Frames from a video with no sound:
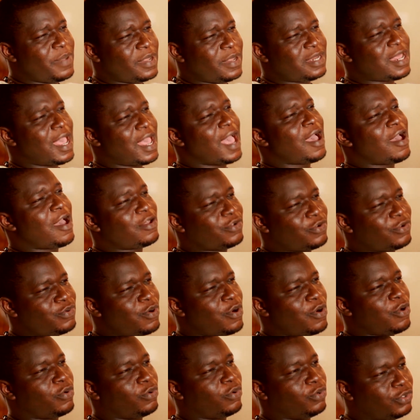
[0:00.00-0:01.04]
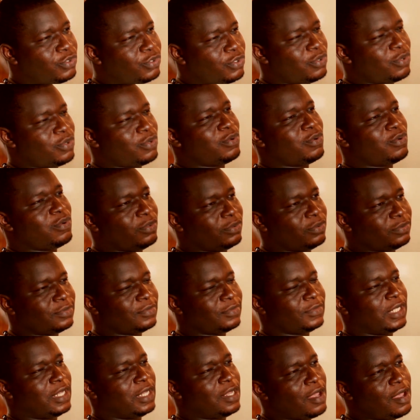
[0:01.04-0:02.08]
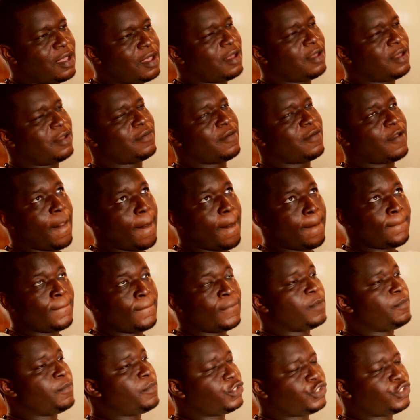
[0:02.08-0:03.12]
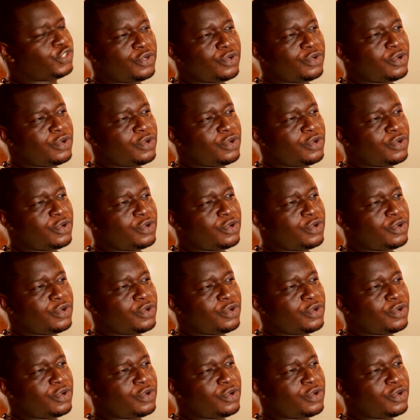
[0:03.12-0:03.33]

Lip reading: been down the road too. But you